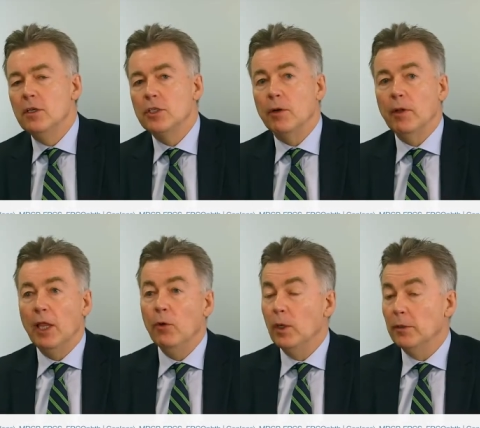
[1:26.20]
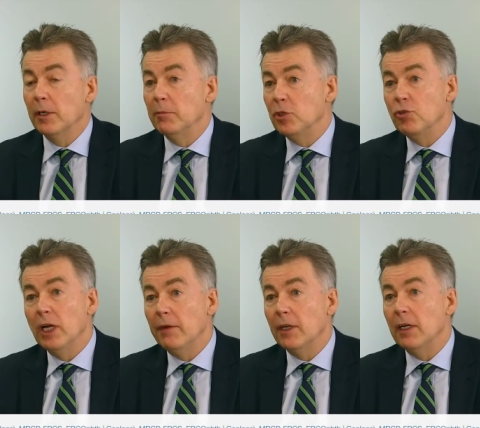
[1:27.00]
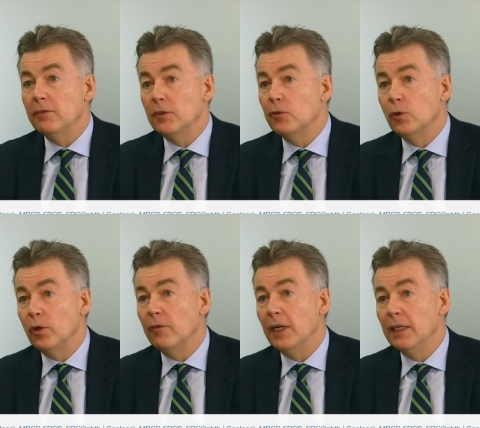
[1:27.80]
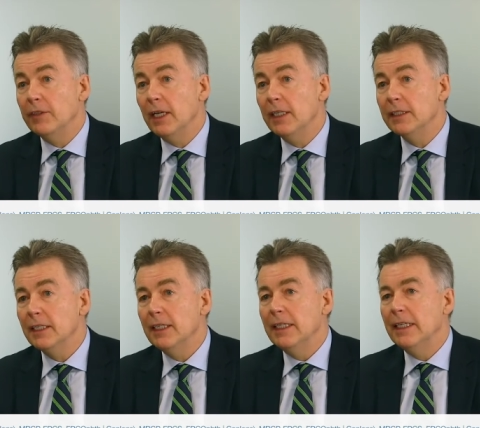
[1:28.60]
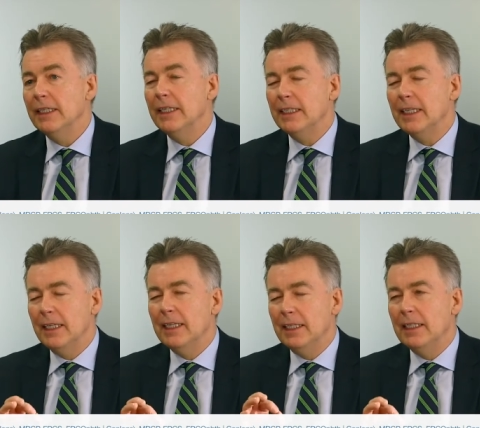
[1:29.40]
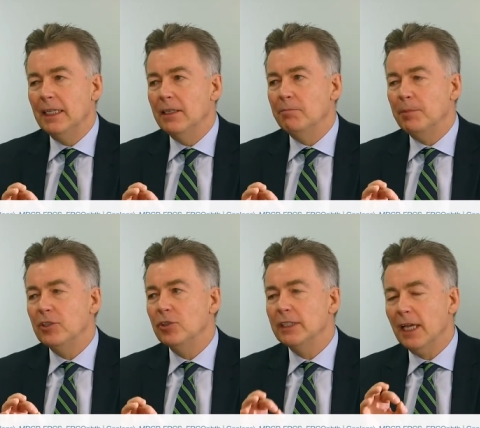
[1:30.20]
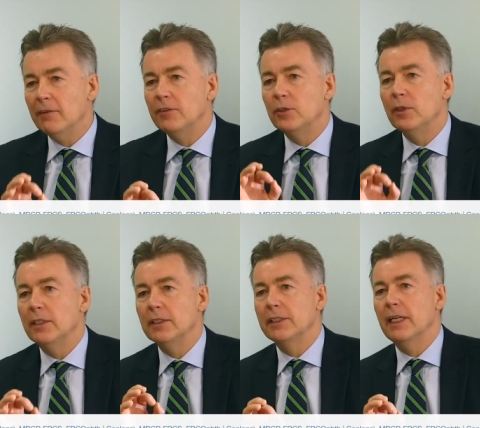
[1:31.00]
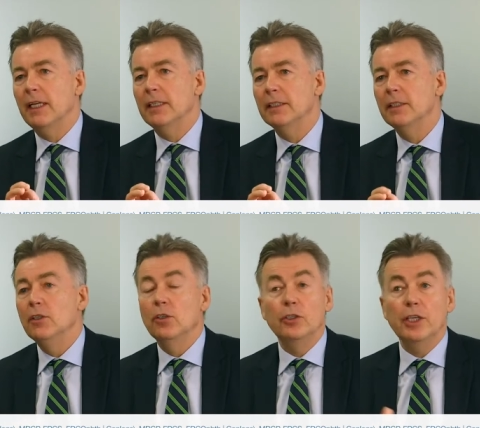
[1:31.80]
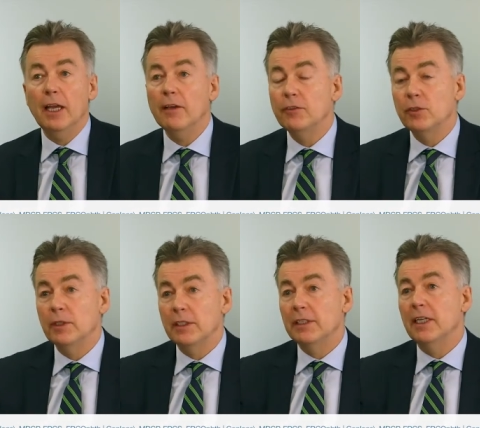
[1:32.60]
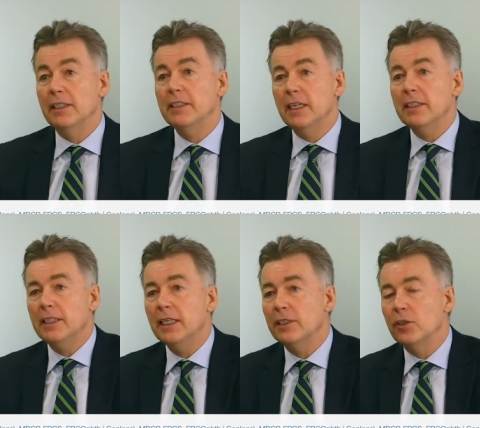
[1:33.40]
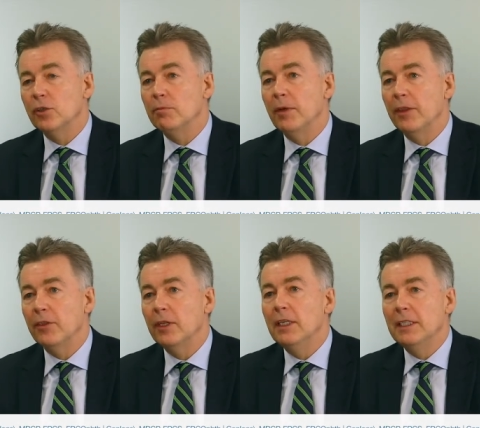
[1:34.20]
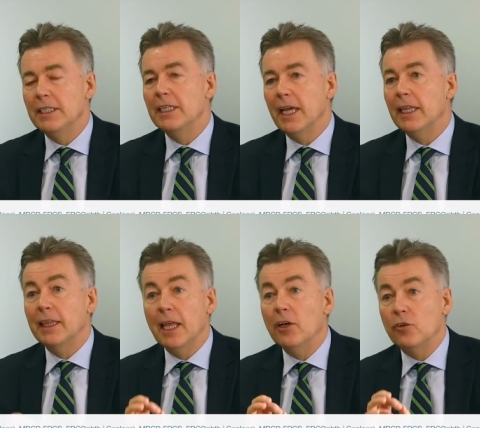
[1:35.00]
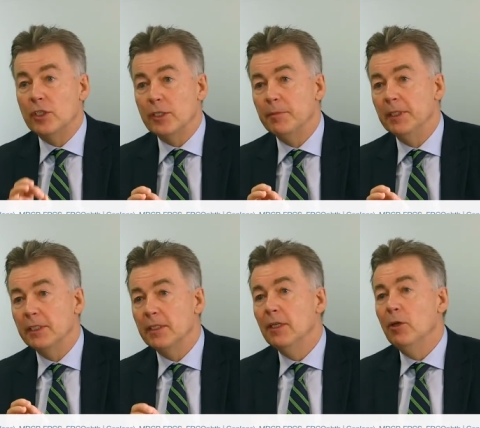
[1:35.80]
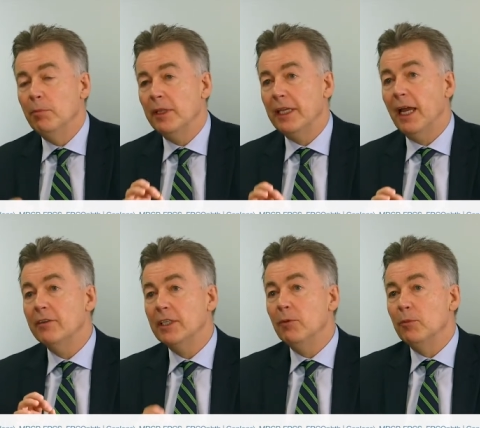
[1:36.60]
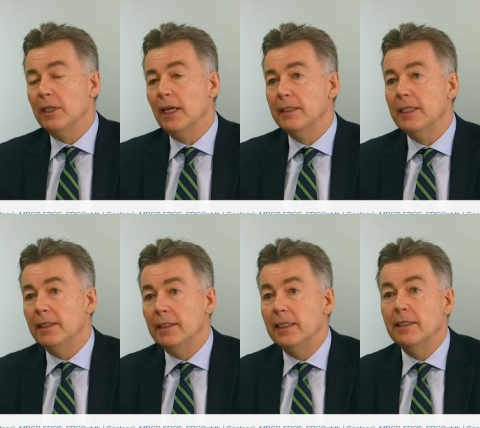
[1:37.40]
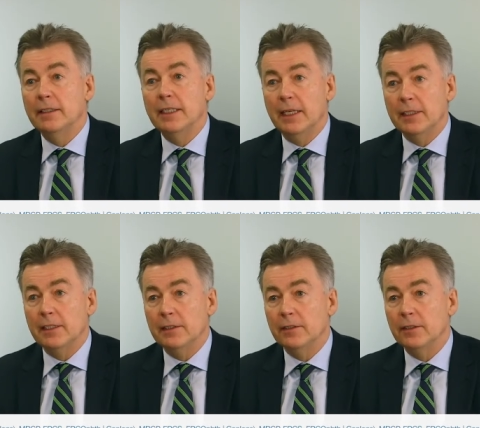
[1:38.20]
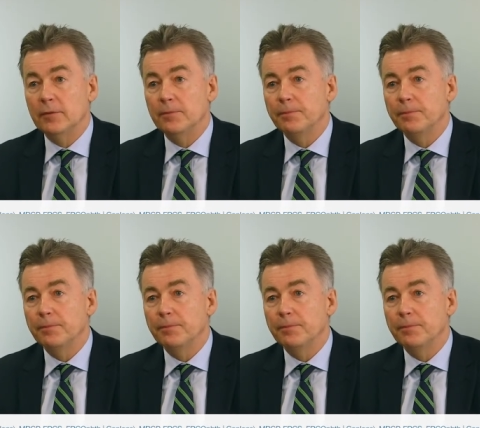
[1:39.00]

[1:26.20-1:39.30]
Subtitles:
So although one can be driving after 4 or 5 days, patients have to understand, or you have to understand, it takes a good month to get that crispness, but the outcome with that technique is excellent.